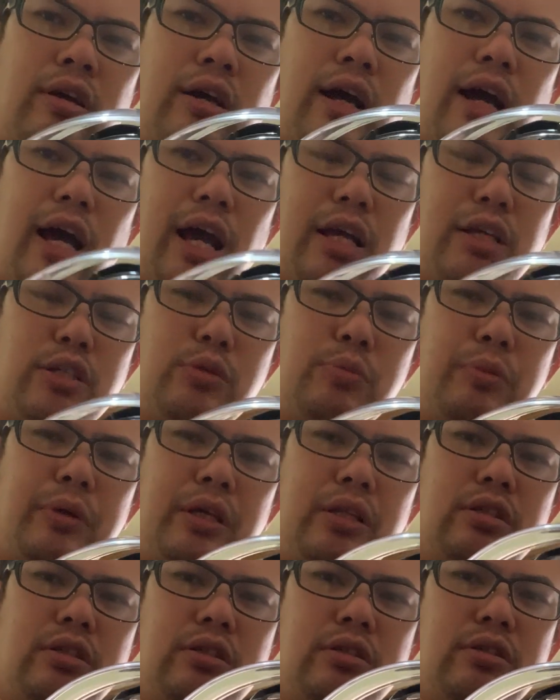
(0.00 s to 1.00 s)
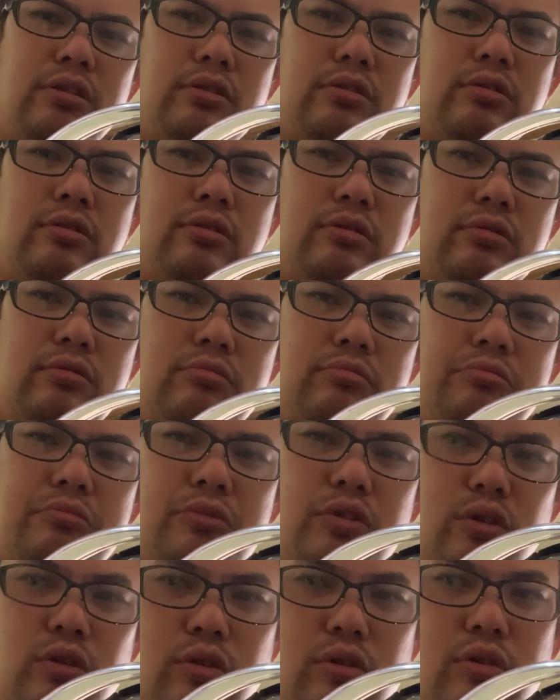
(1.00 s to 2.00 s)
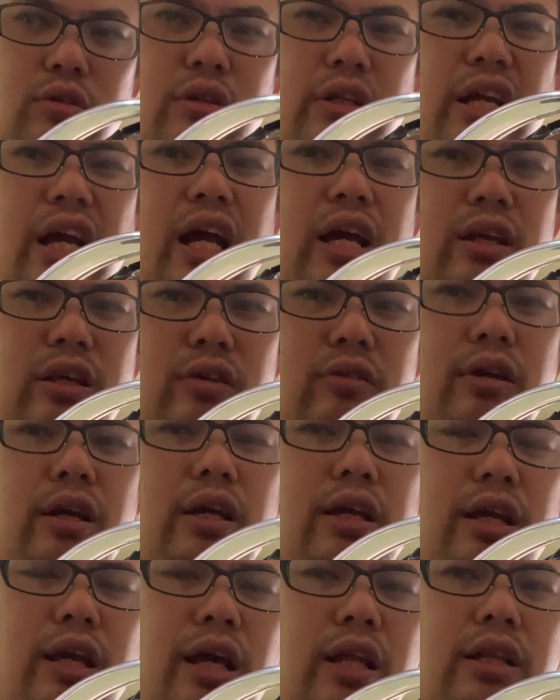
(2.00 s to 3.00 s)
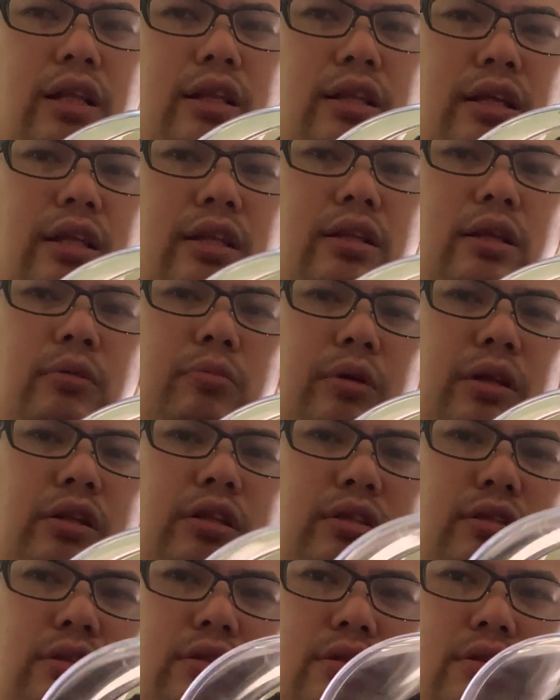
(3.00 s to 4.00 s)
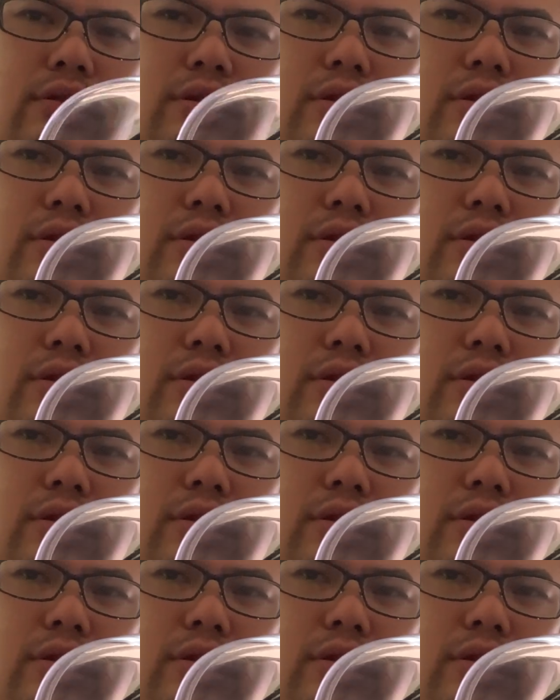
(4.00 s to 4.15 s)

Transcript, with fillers: high speeds or yeah you can get a little but it's